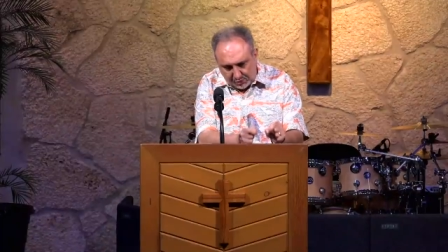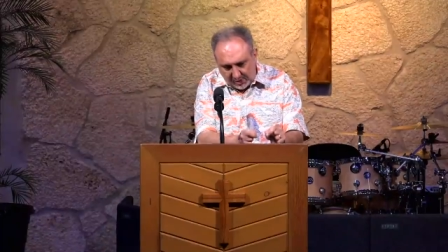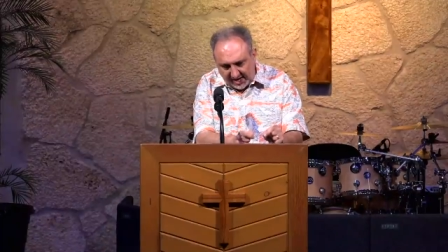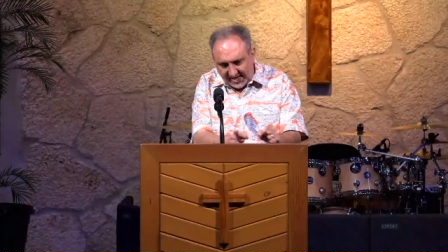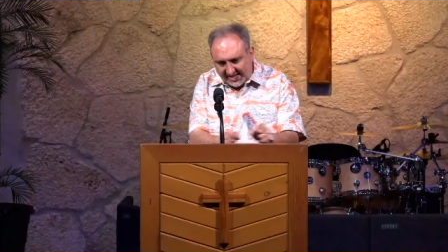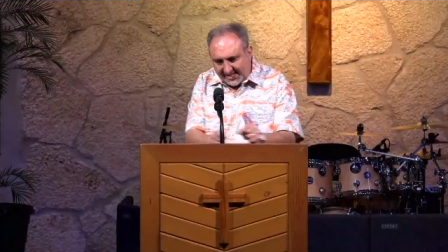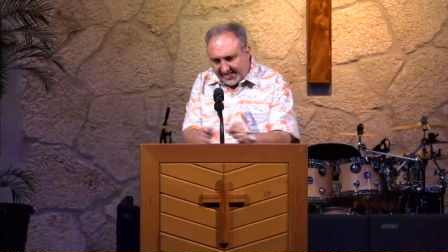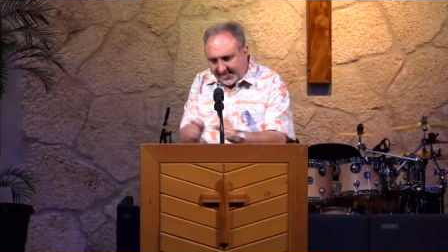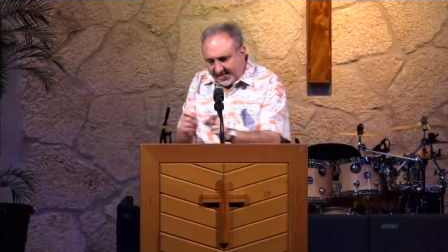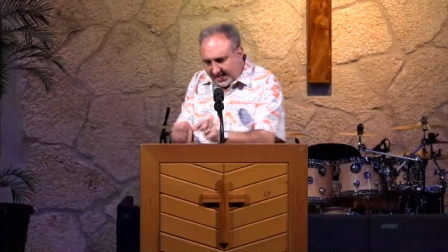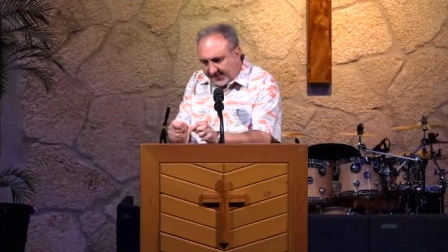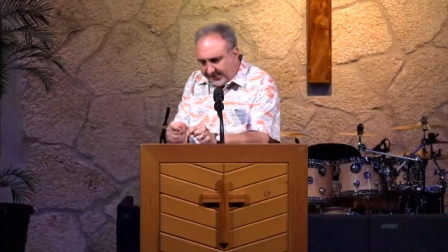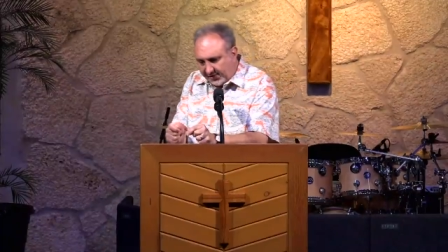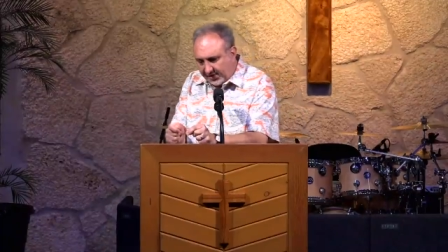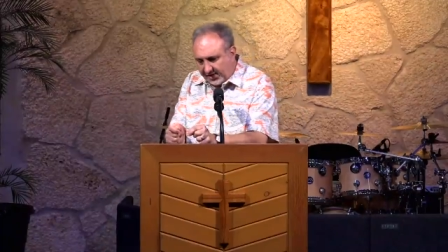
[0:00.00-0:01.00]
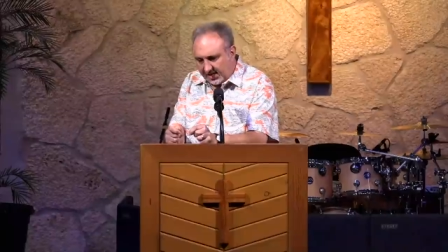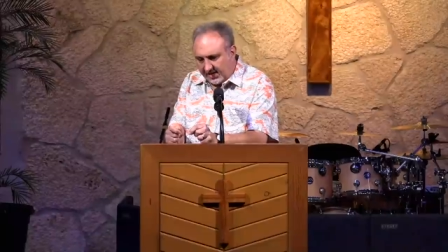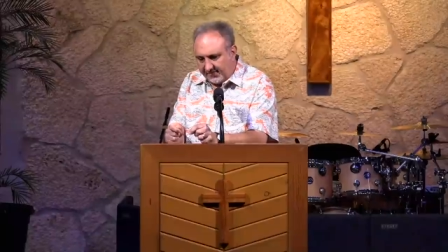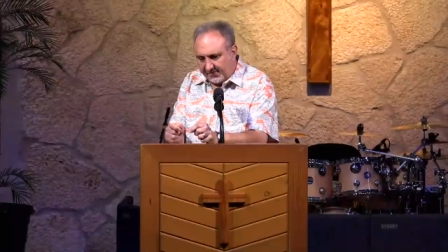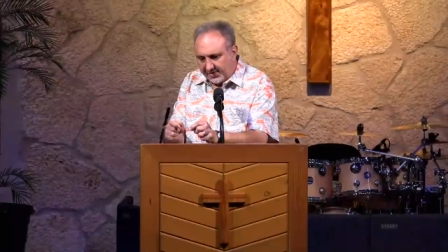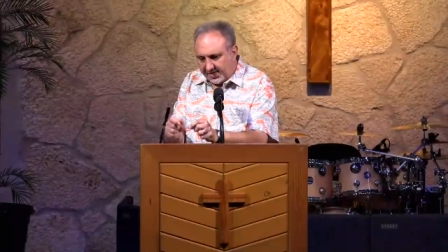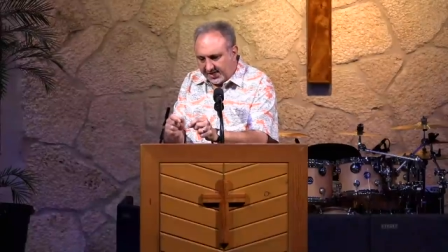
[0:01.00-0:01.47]
pray
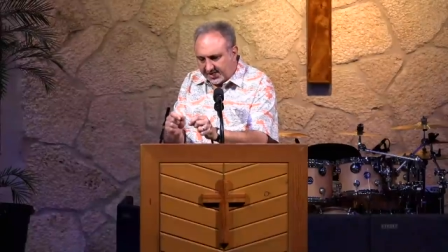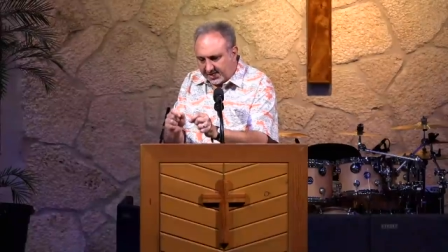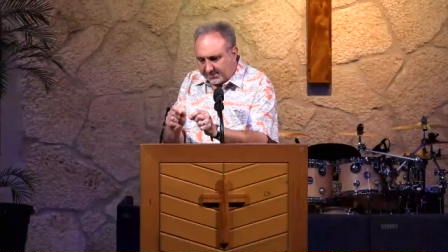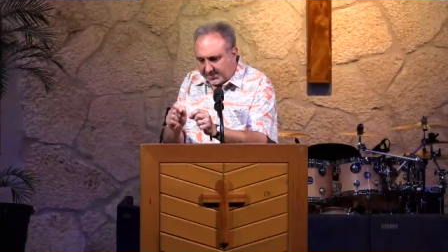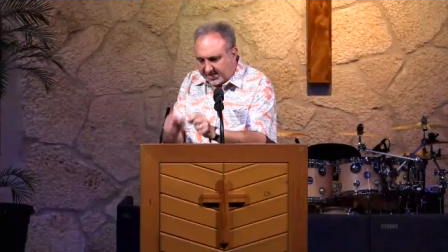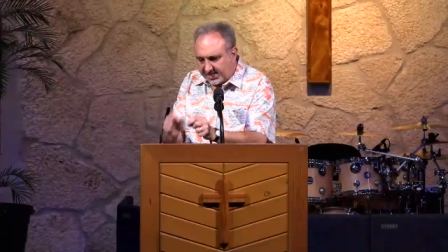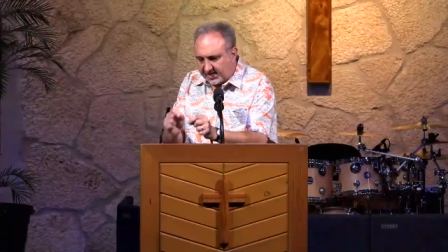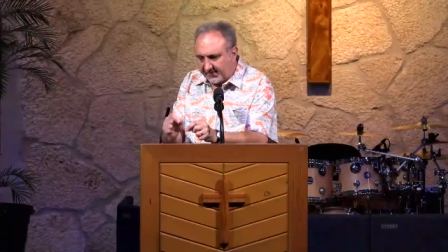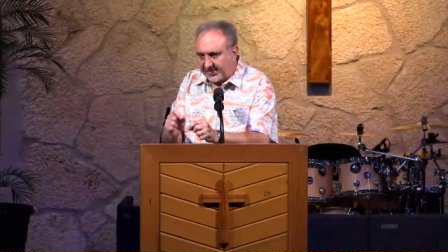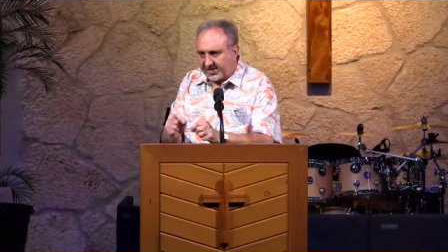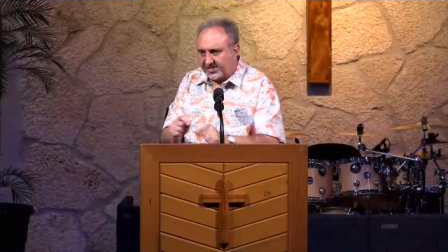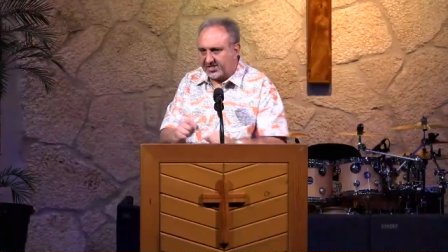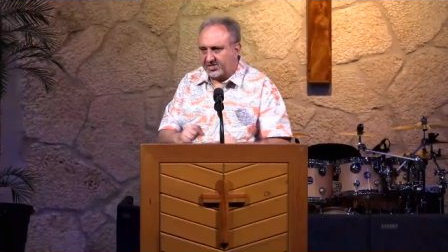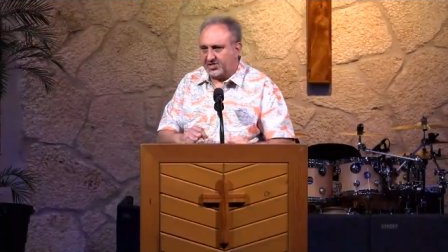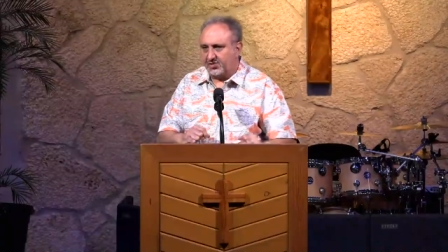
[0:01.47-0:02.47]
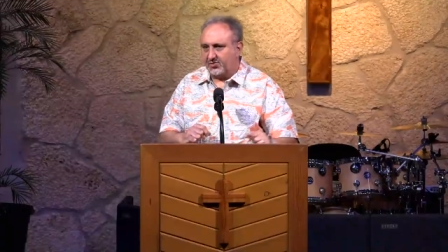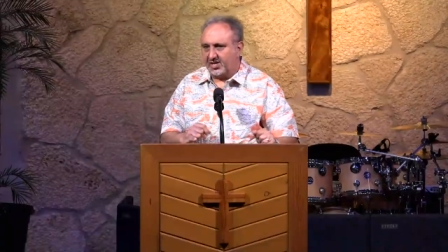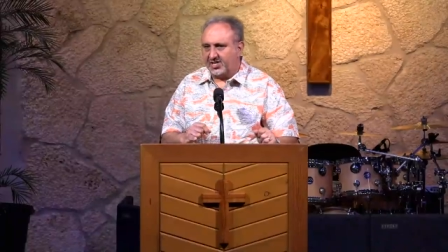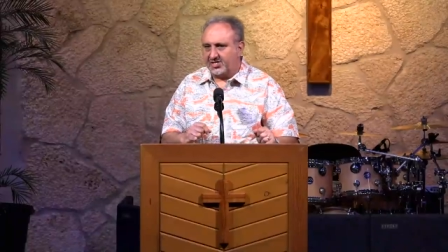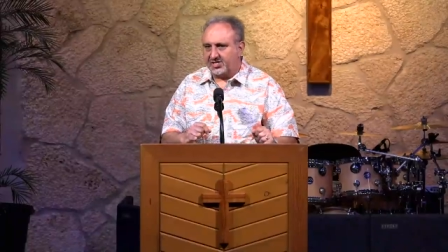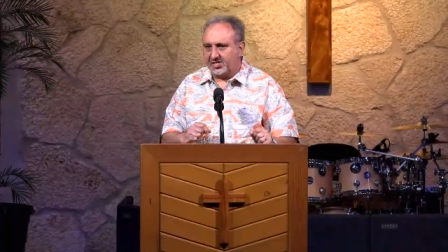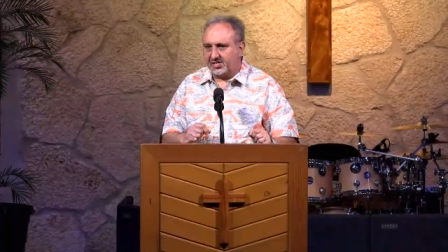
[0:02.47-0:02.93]
differently for this specific
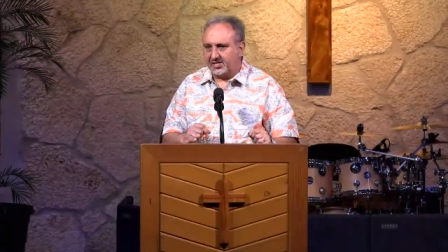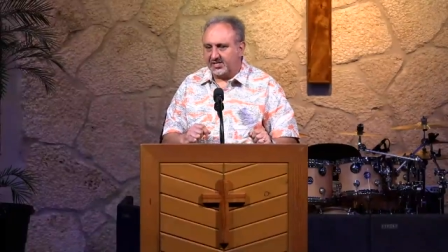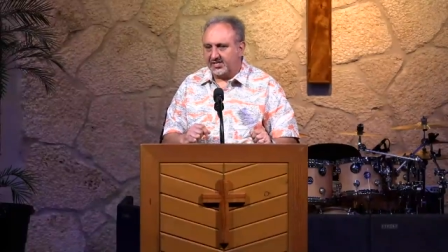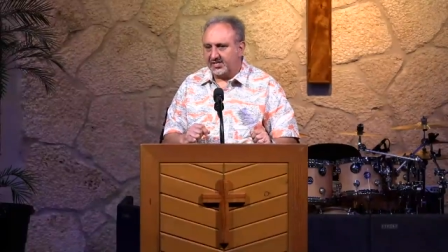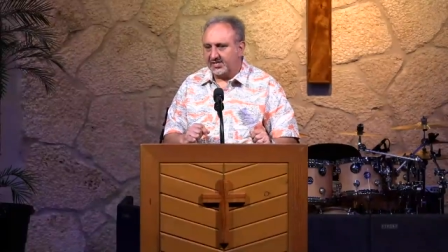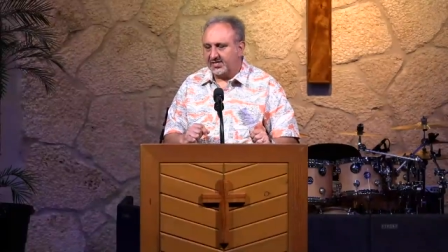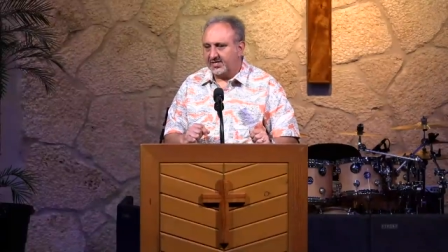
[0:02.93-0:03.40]
situation.